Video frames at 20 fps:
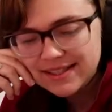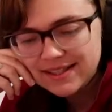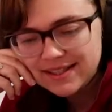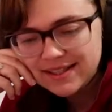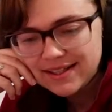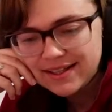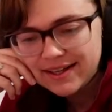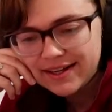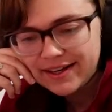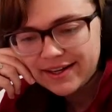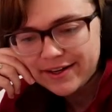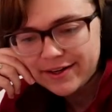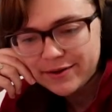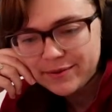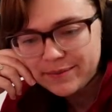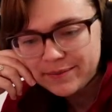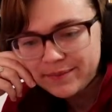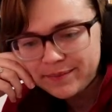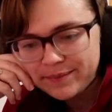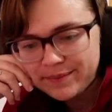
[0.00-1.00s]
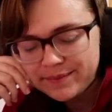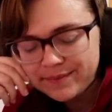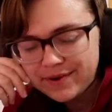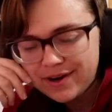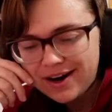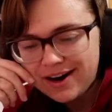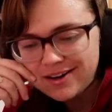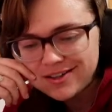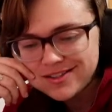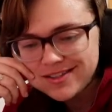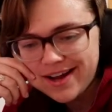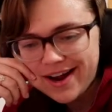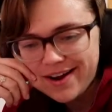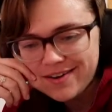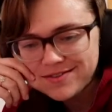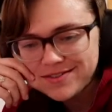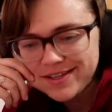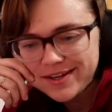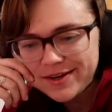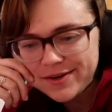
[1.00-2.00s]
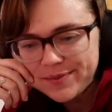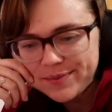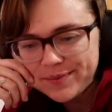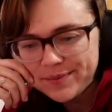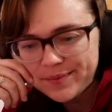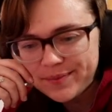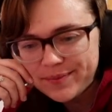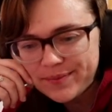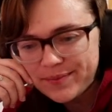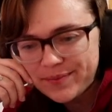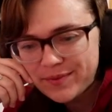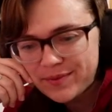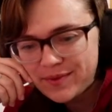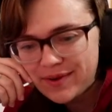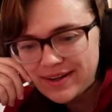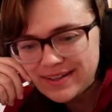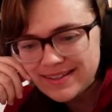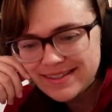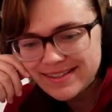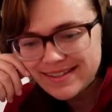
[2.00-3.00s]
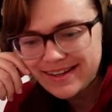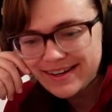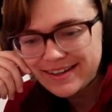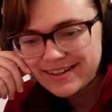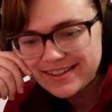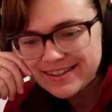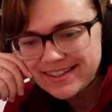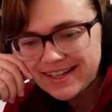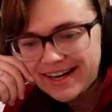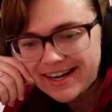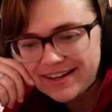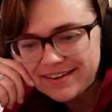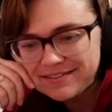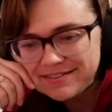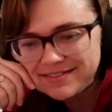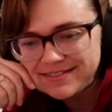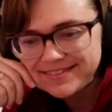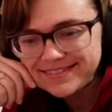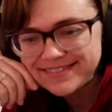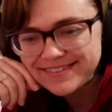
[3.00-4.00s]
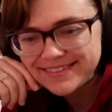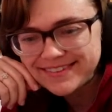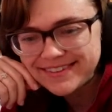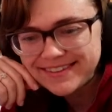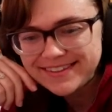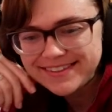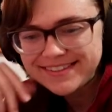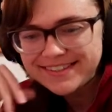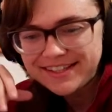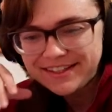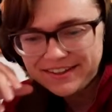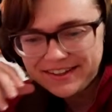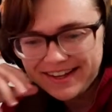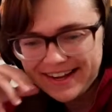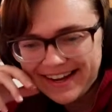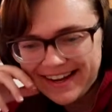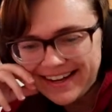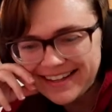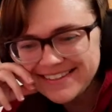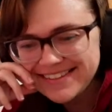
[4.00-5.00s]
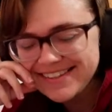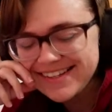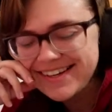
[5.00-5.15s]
I also have some ones that are just kind of silly, I guess.